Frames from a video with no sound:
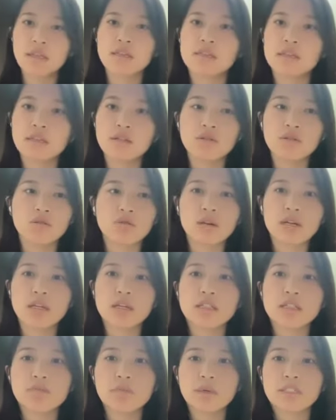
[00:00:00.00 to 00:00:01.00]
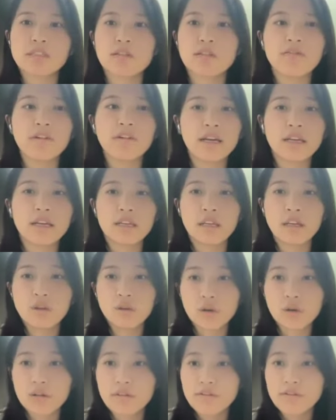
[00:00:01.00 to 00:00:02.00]
doesn't really specify
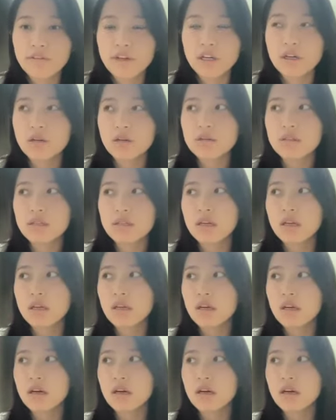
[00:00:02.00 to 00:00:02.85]
in your field,